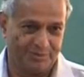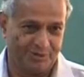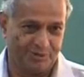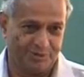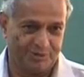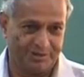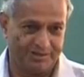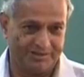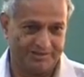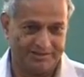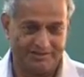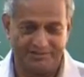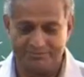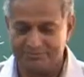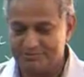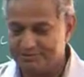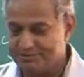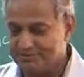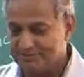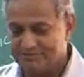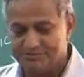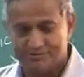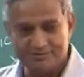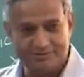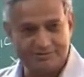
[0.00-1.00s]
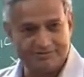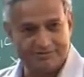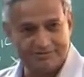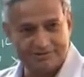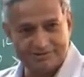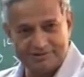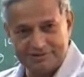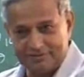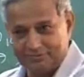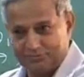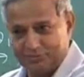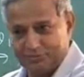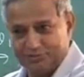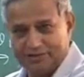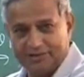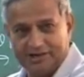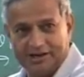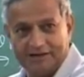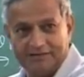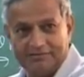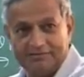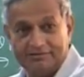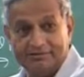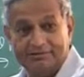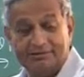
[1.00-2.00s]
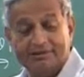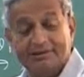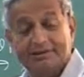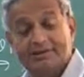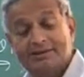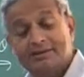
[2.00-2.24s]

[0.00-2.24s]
Okay. That means, if you give an input now,